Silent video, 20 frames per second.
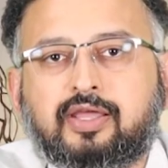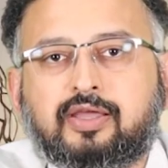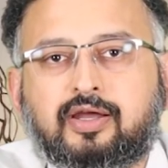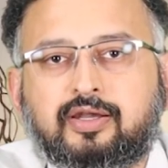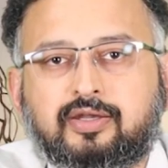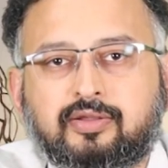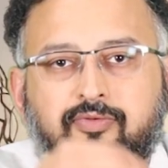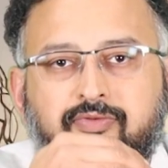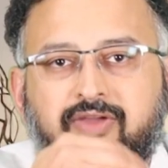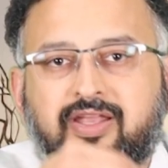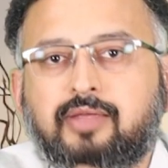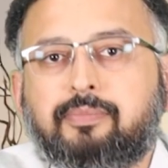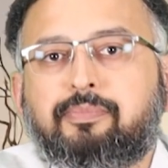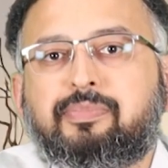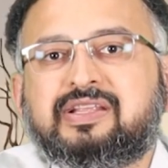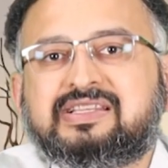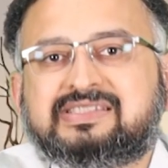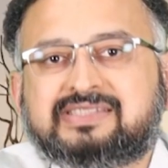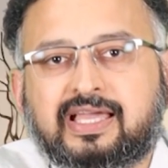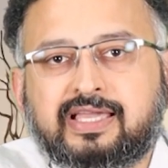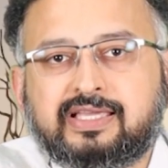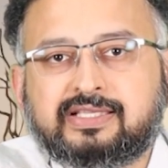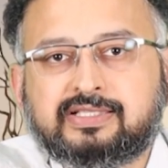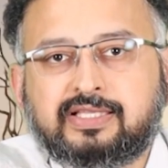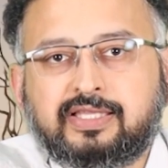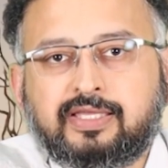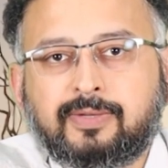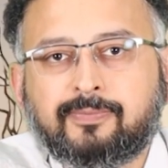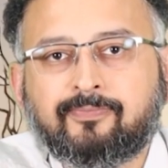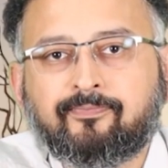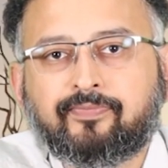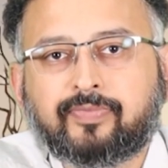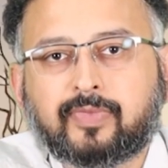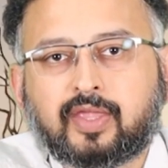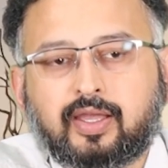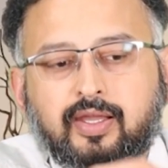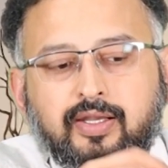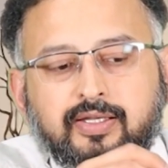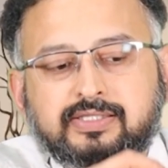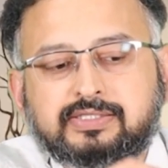cut very precisely.
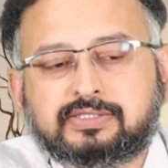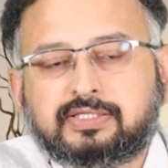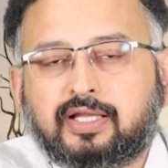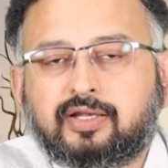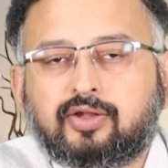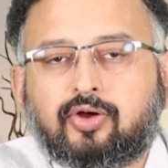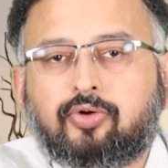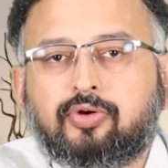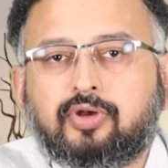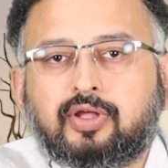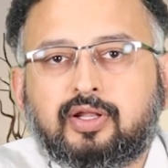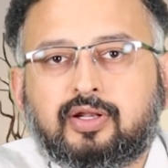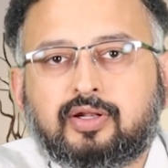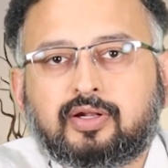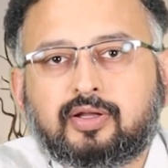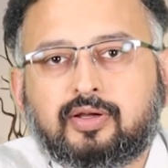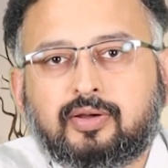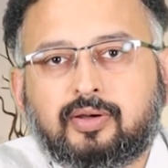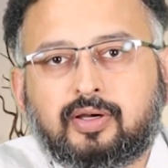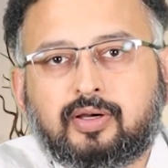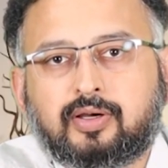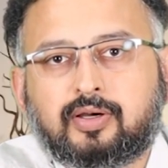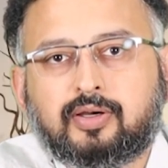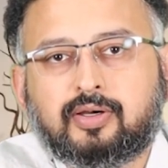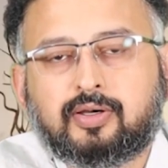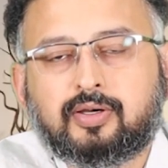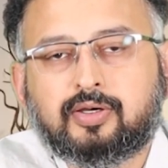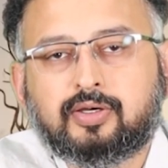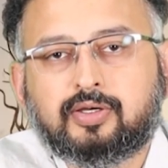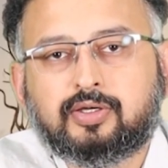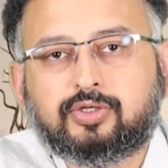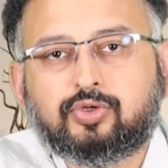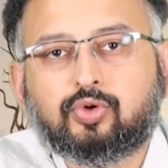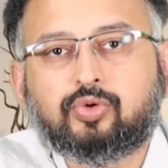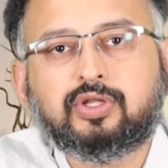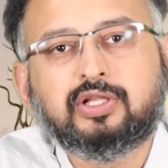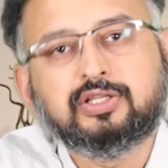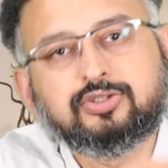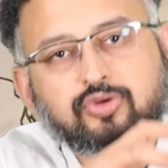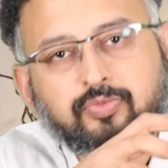It is done under
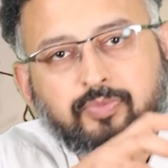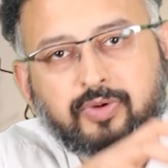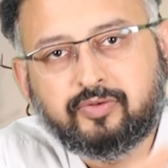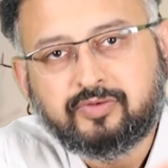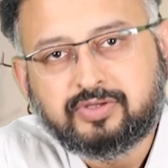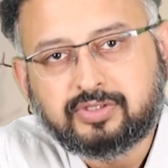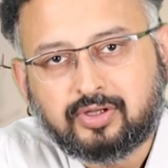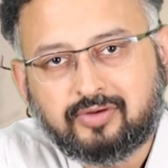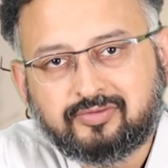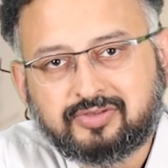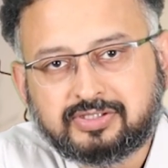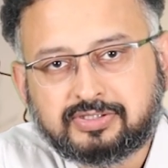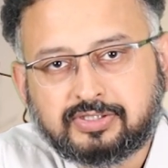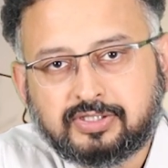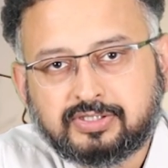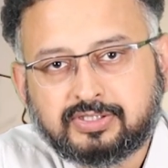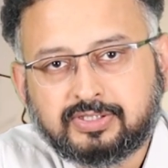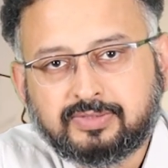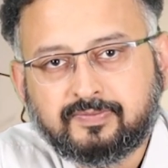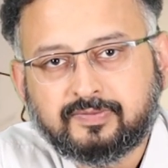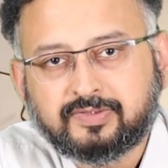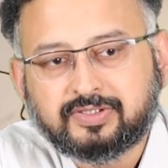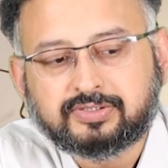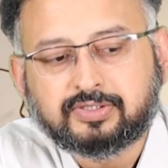total supervision of the surgeon. The